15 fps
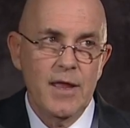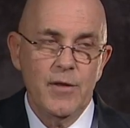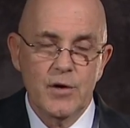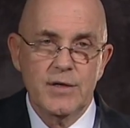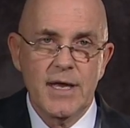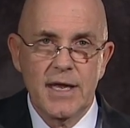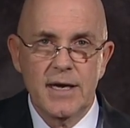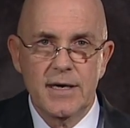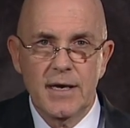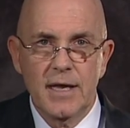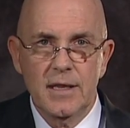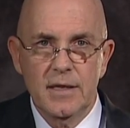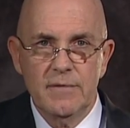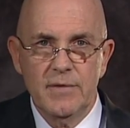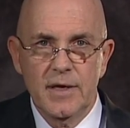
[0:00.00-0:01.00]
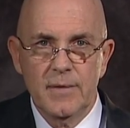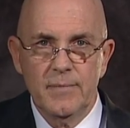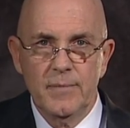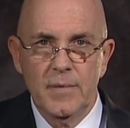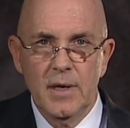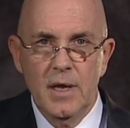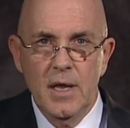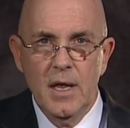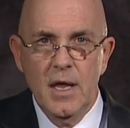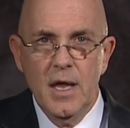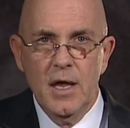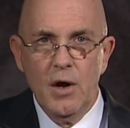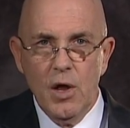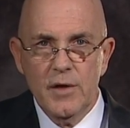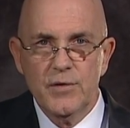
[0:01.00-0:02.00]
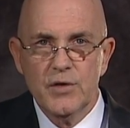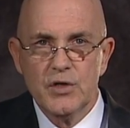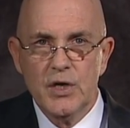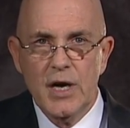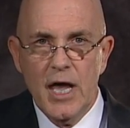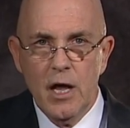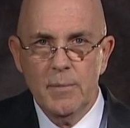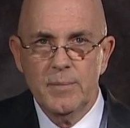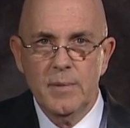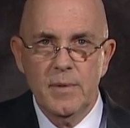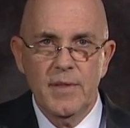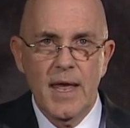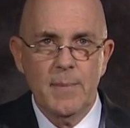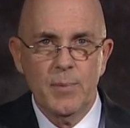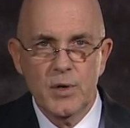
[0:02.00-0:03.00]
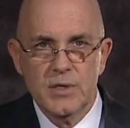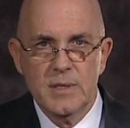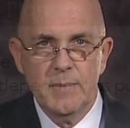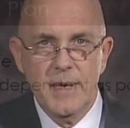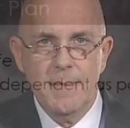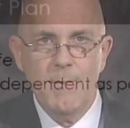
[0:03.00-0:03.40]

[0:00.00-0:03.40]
their day-to-day living. It also should help that person be